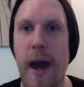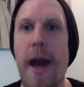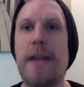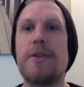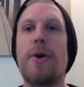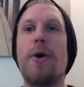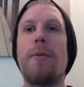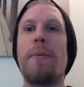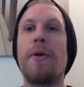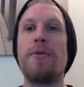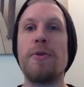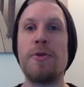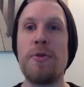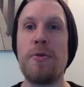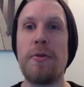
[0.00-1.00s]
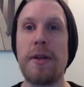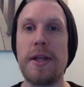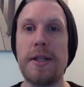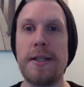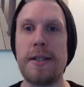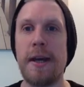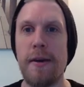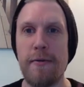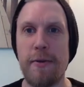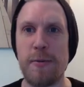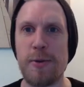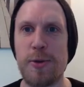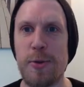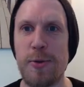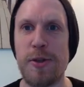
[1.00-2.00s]
it's all about the new release from
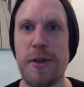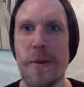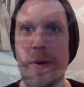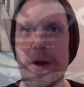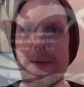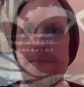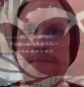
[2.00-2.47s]
Stone Sour.